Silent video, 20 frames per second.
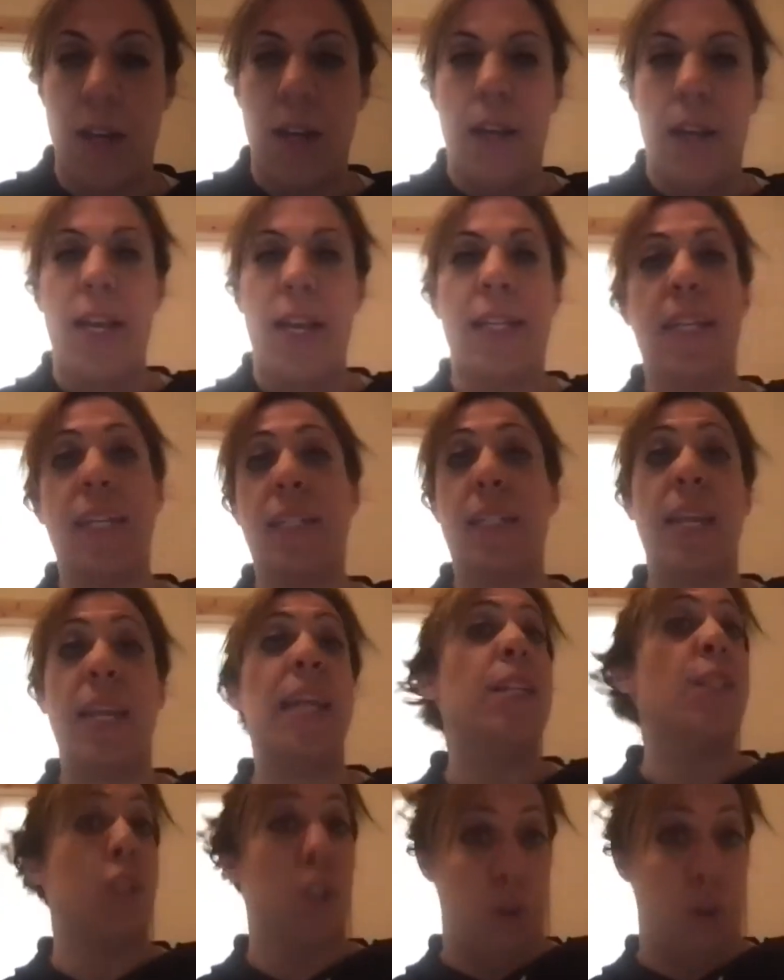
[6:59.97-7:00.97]
It
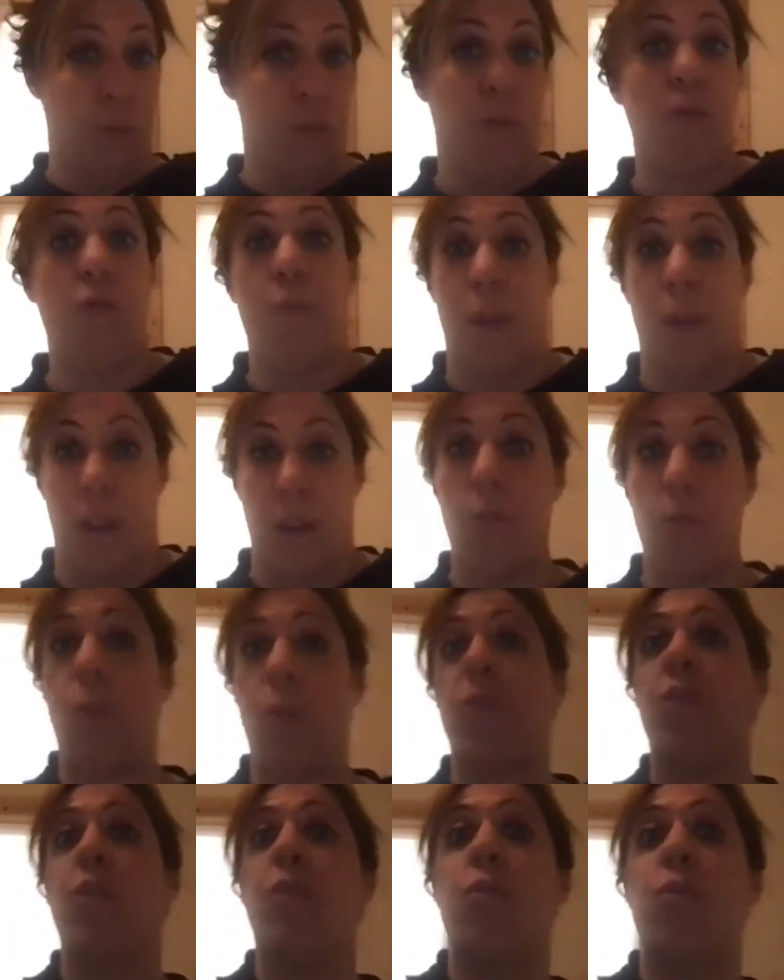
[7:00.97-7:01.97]
dictates your movement, whether
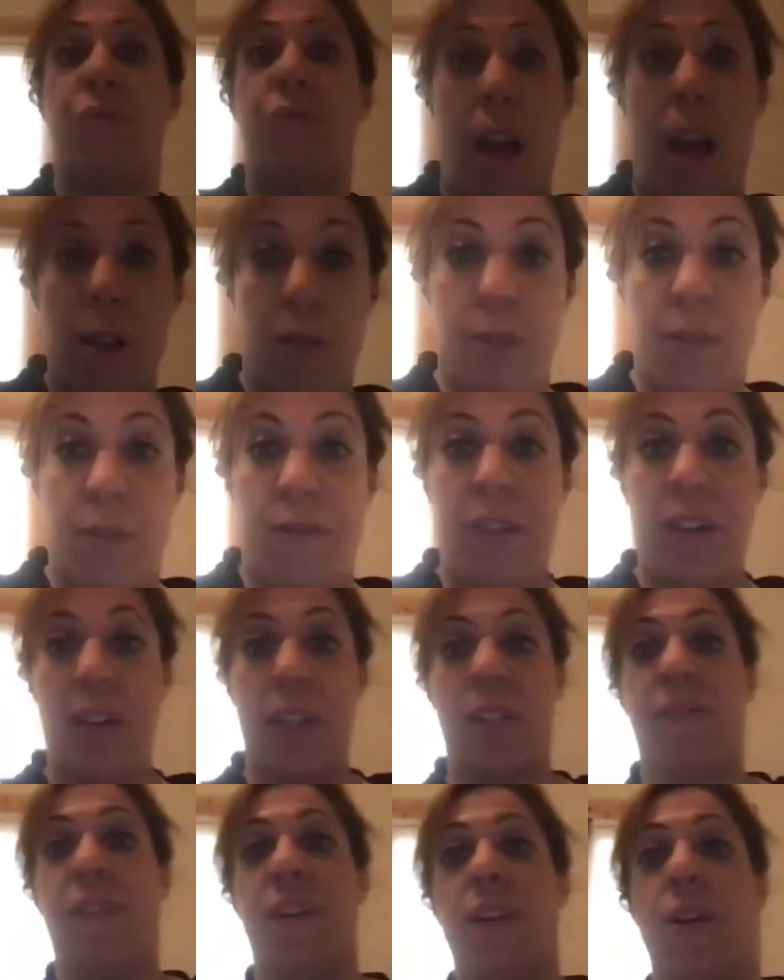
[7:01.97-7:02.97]
you follow the fitness
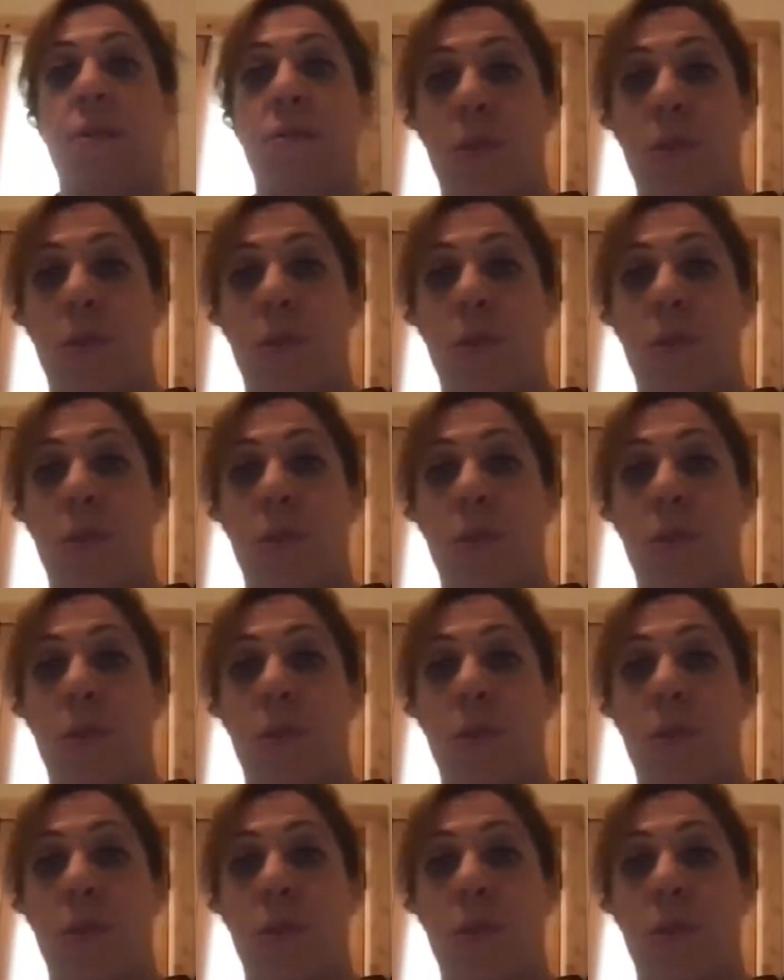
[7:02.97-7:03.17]
videos